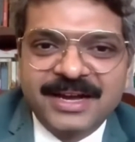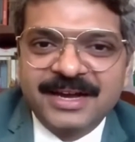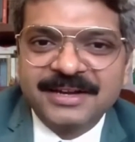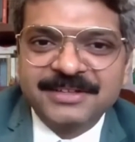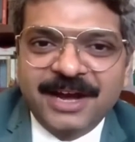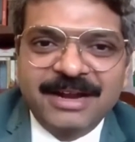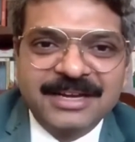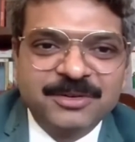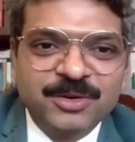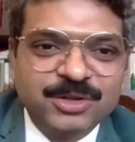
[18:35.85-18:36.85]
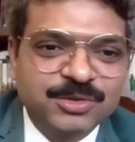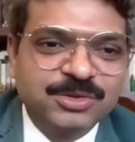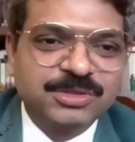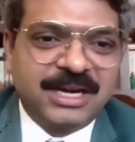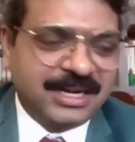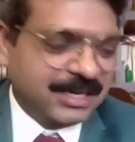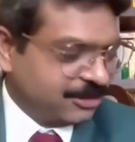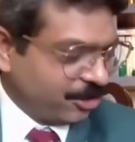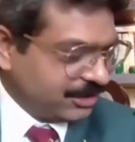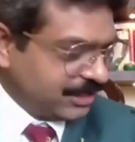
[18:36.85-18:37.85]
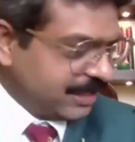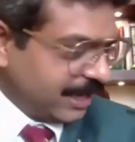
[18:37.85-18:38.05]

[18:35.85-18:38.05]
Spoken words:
Now I'll go to Dr.